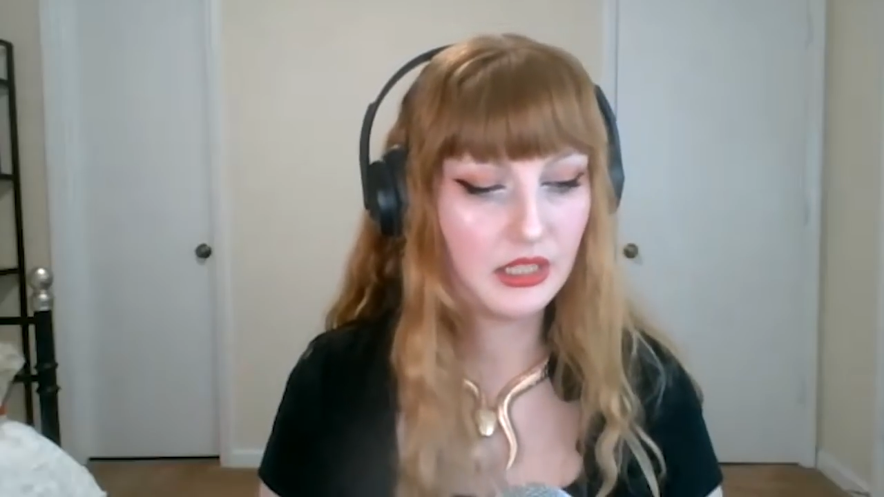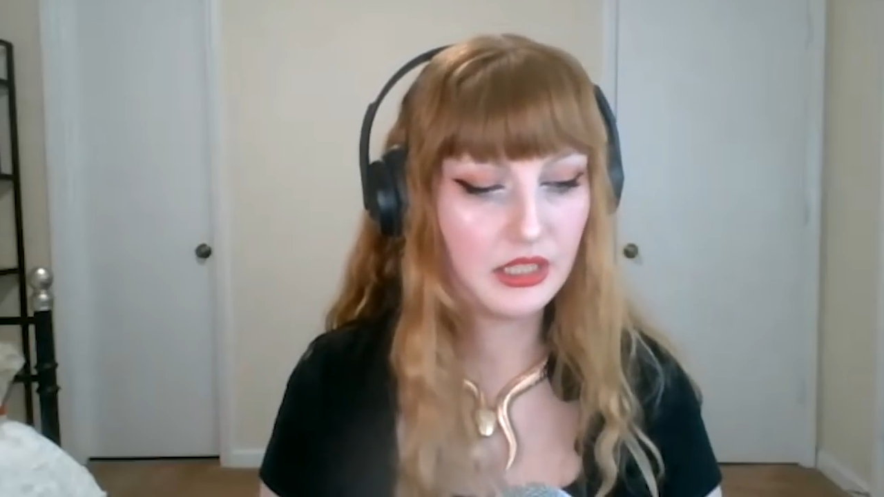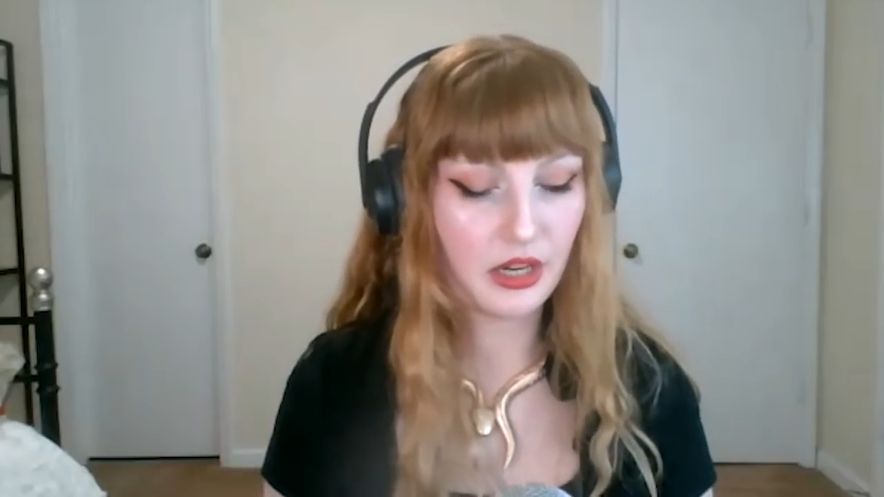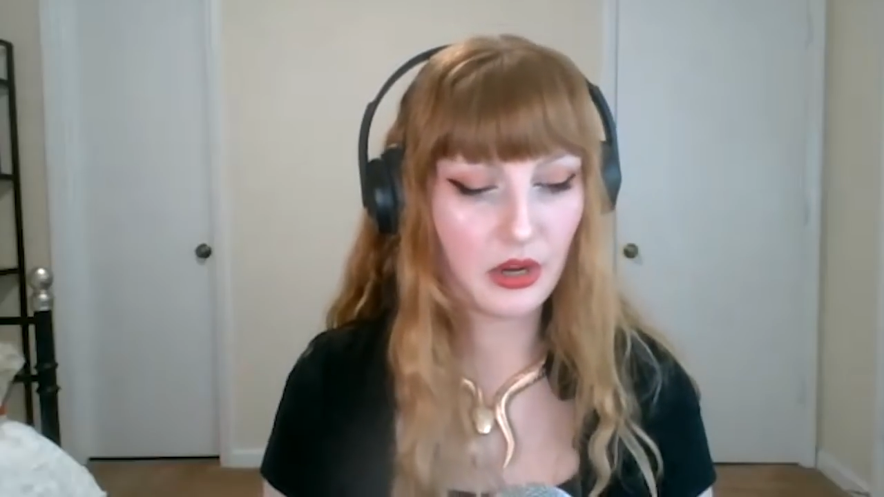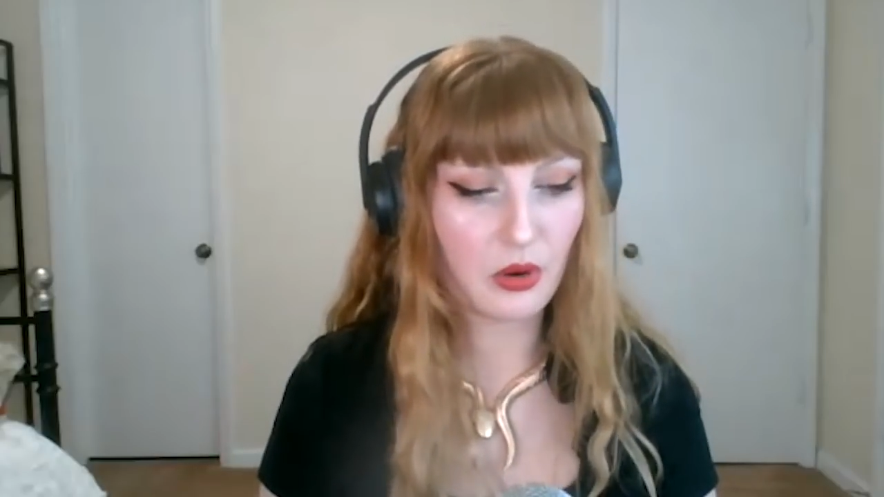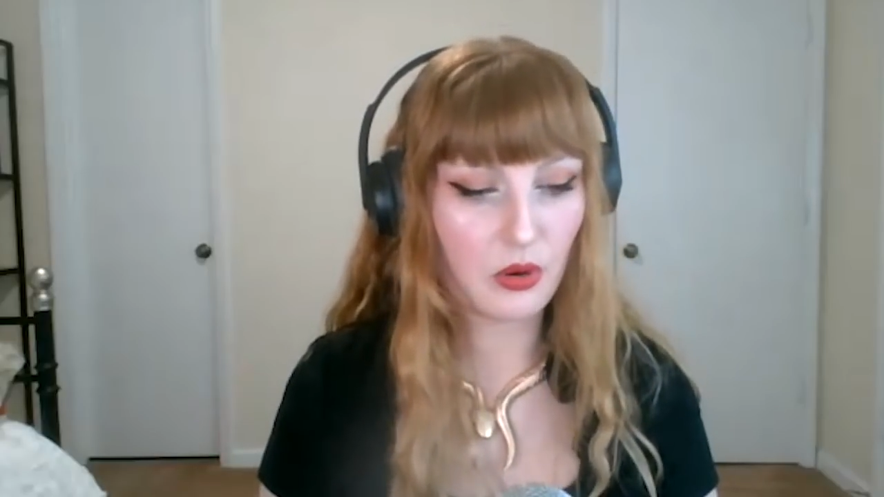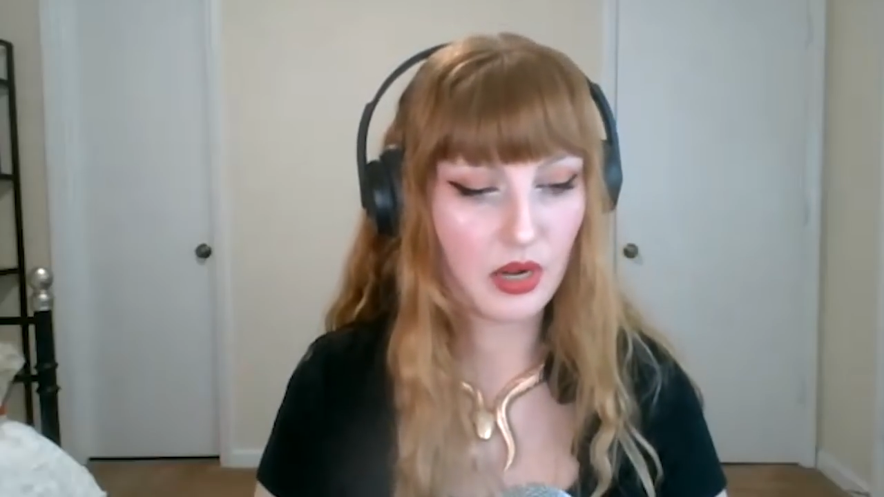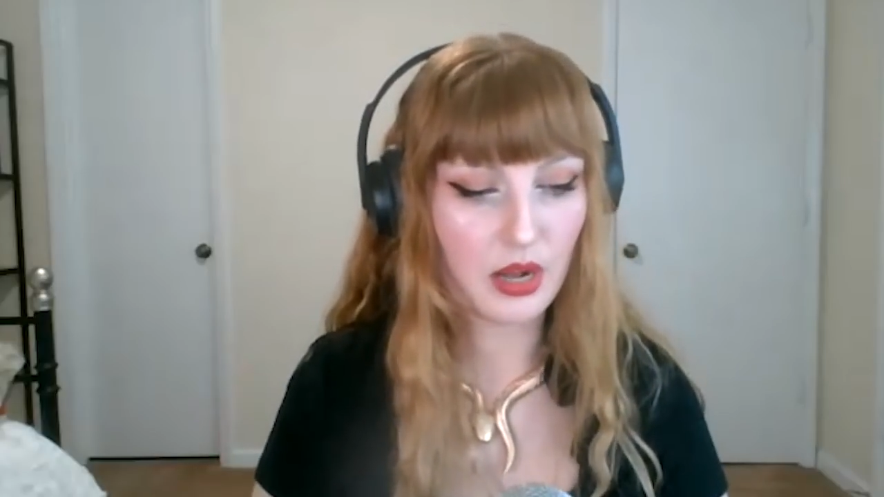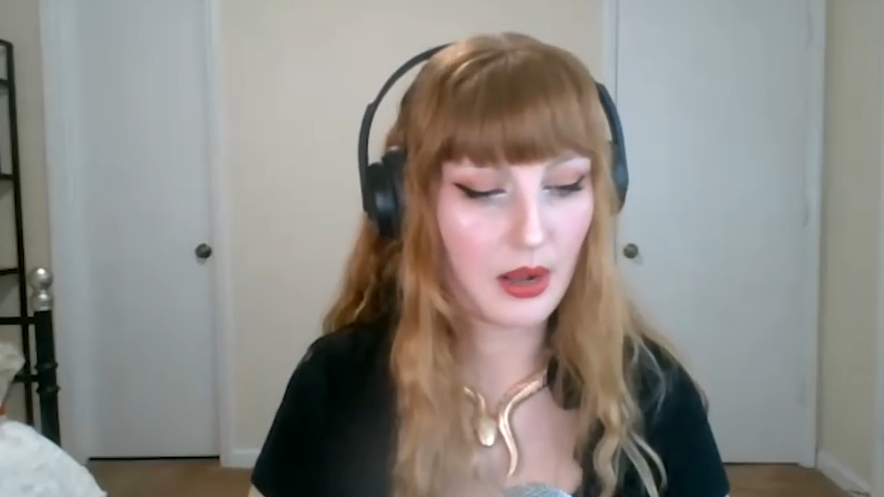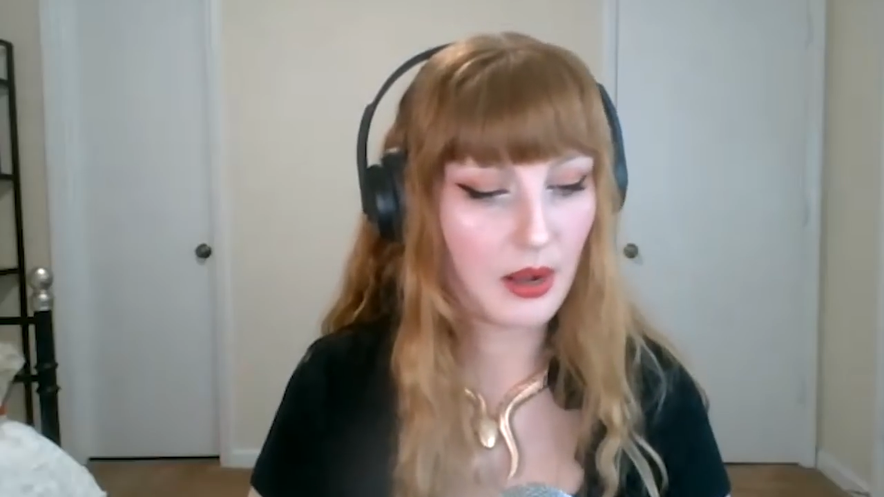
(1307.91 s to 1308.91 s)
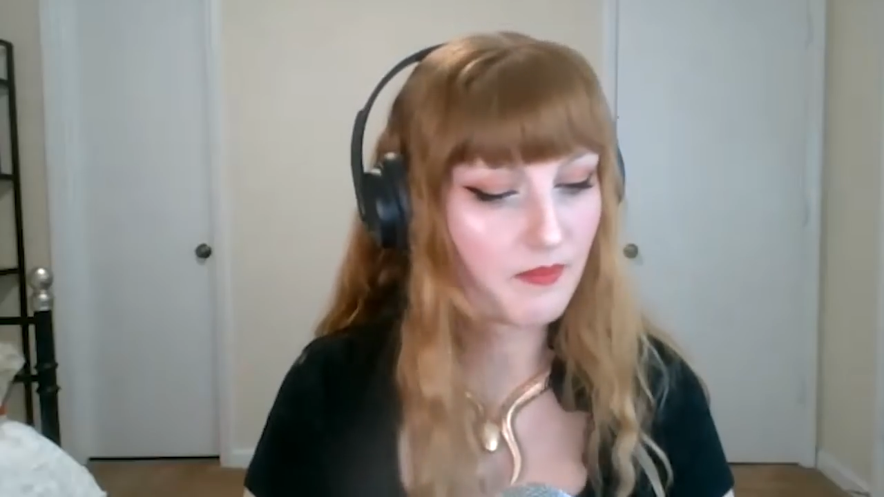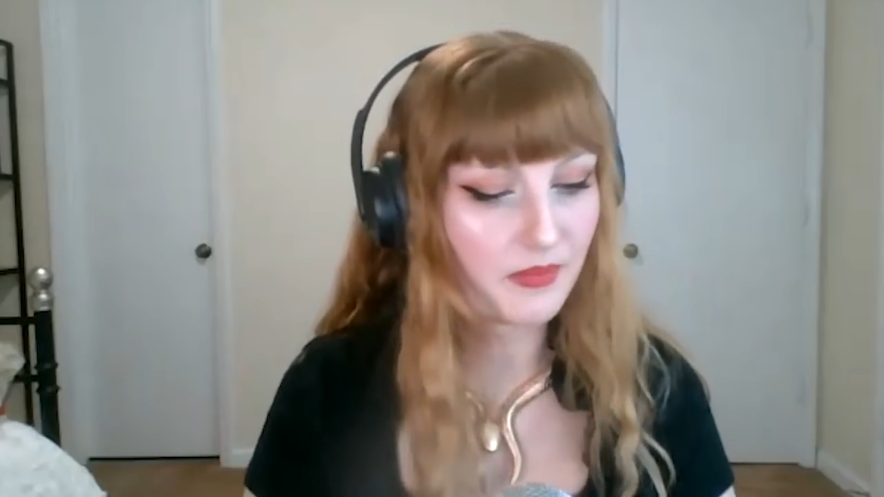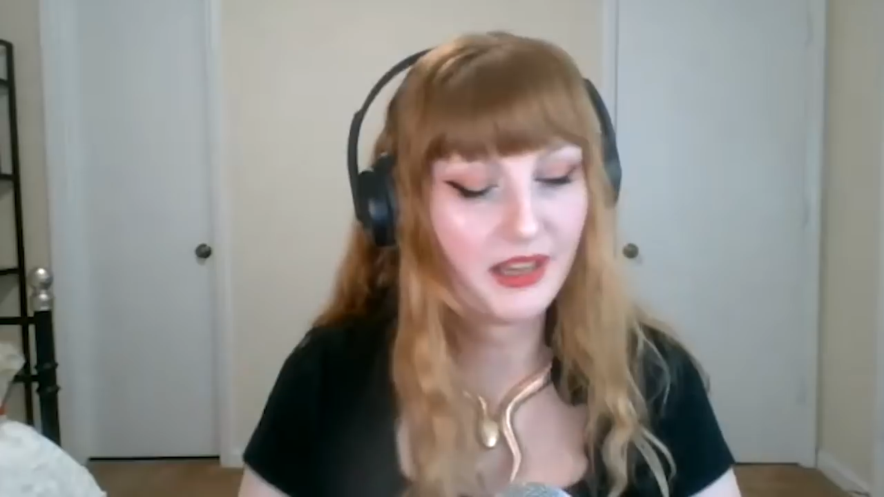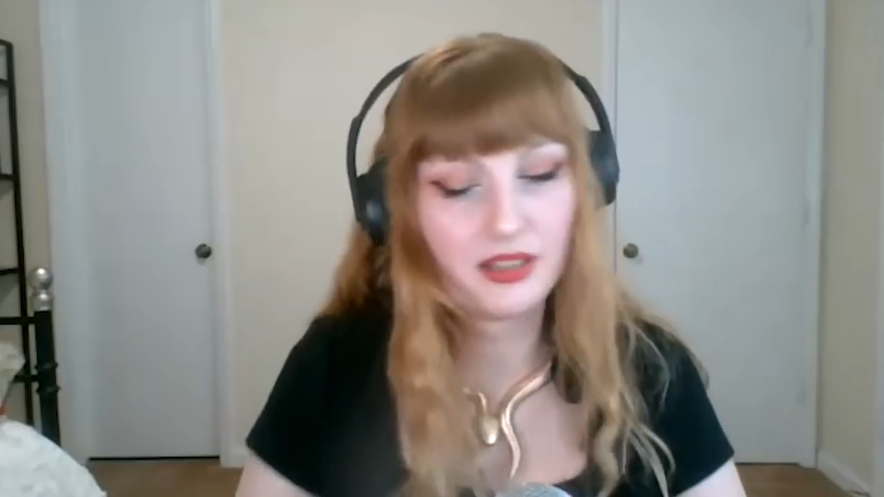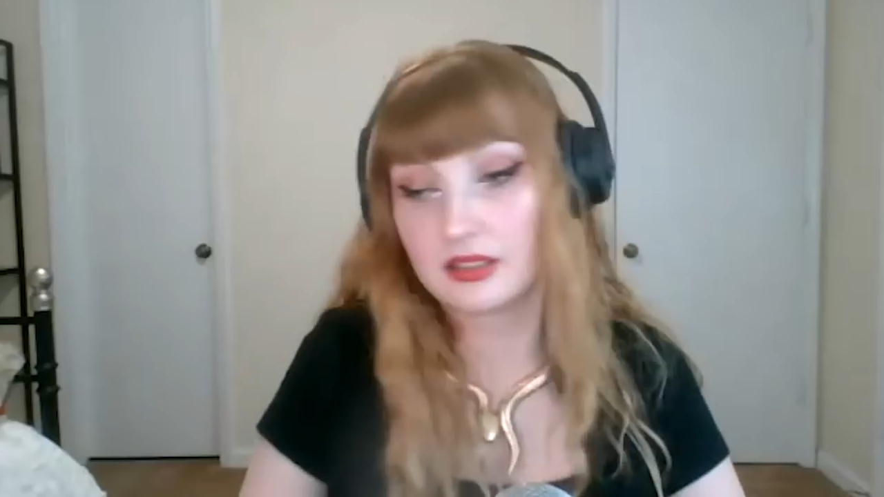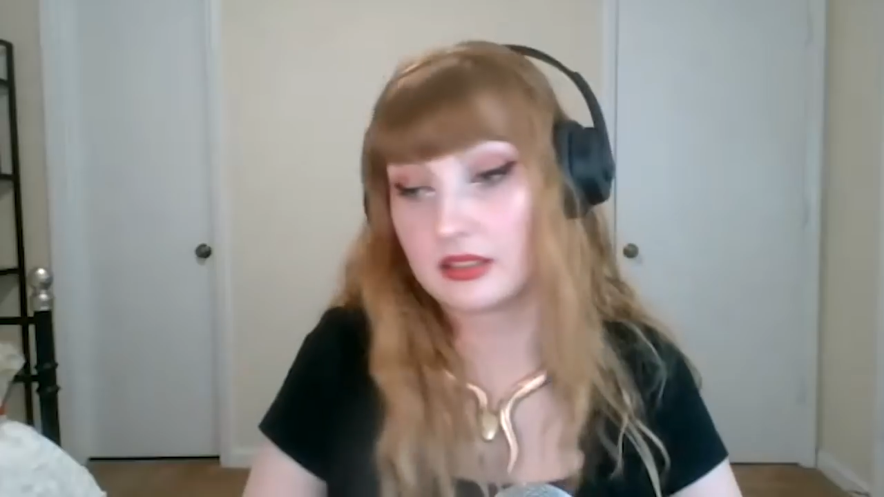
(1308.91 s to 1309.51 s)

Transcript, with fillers: you know, um,